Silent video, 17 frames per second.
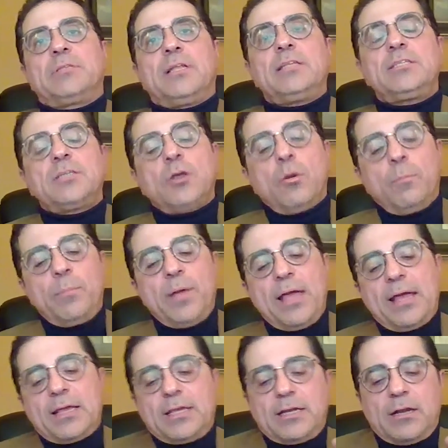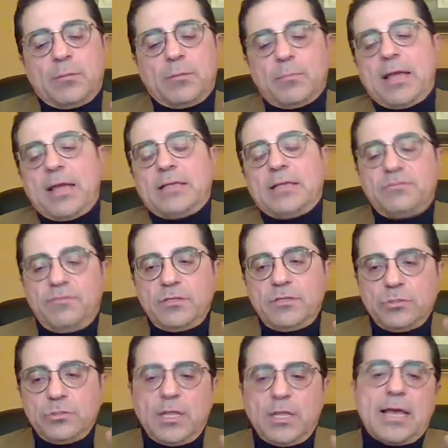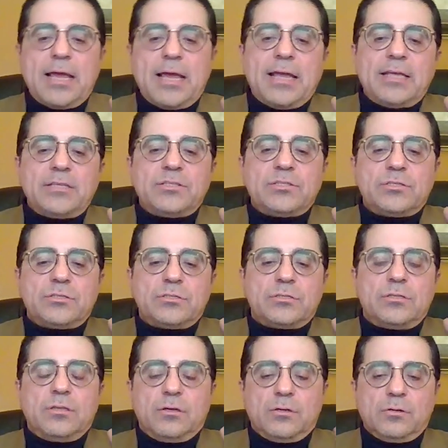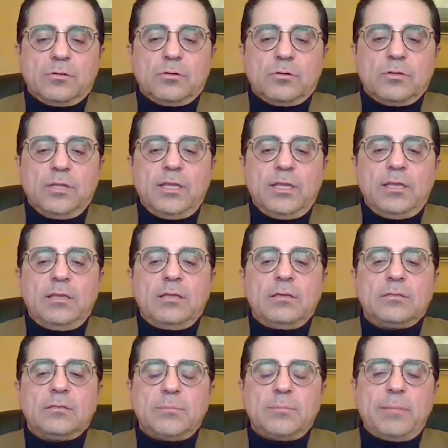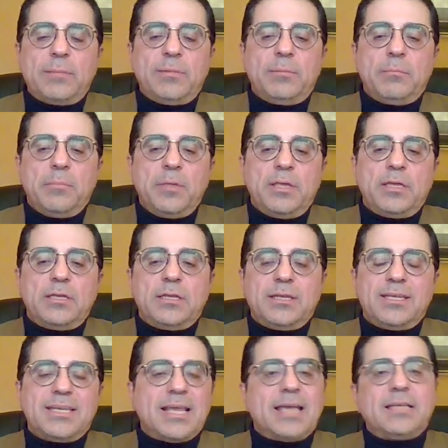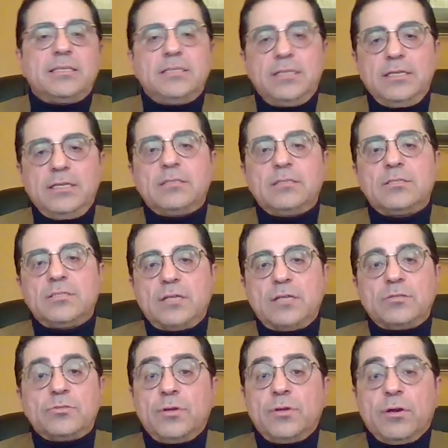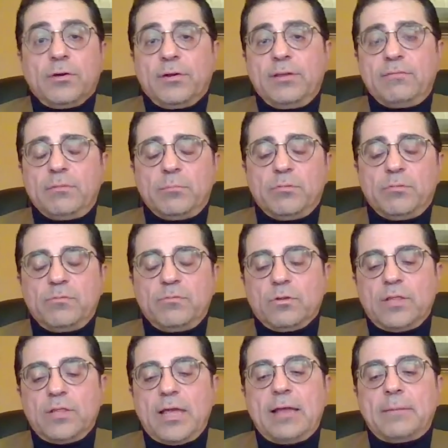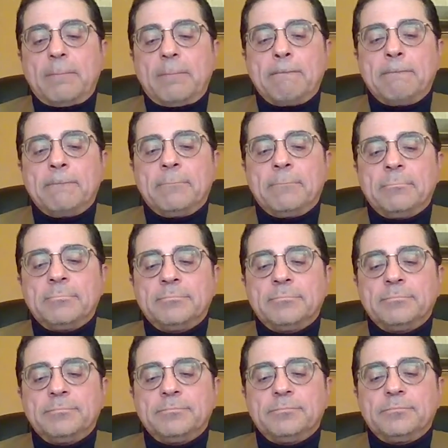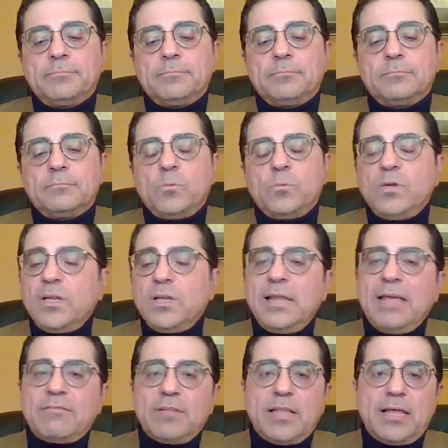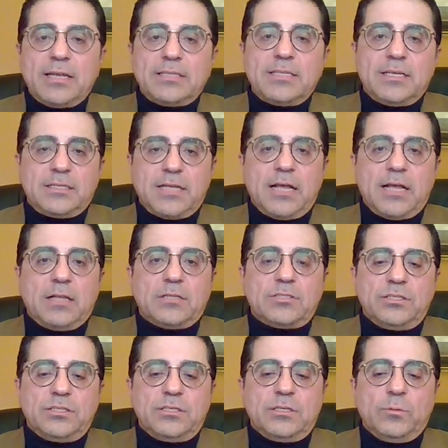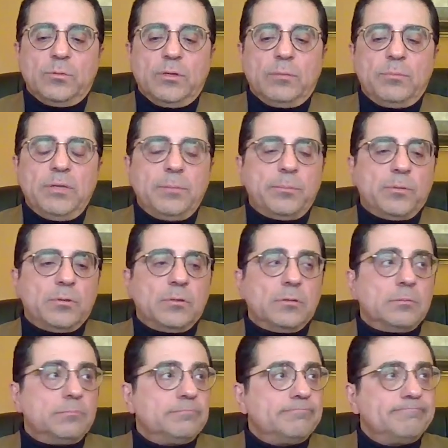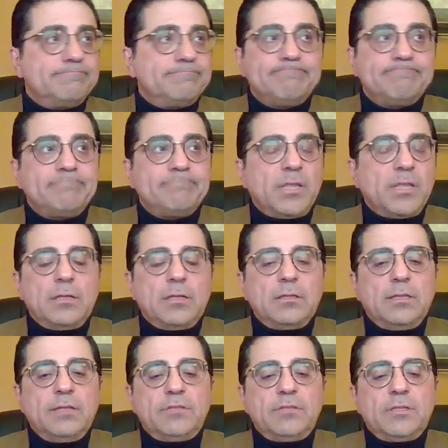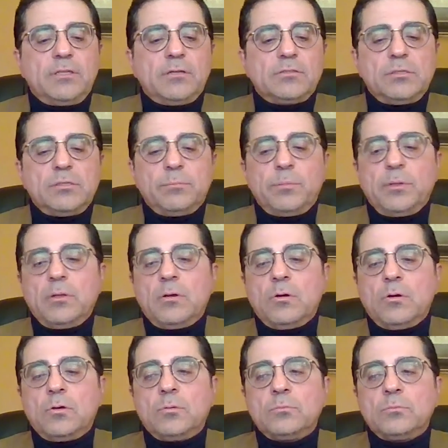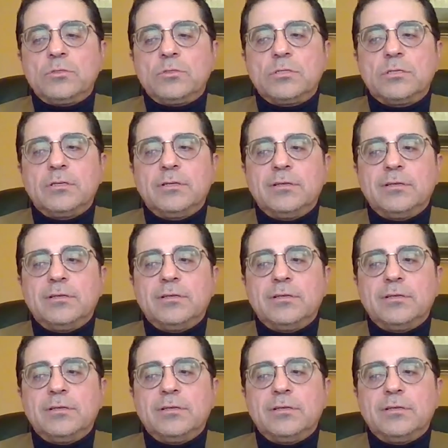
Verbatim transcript: Let's go back in our minds, visualize the early to maybe mid 19th century or even before that. We didn't have a lot of technology, did we? People lived in their simple homes.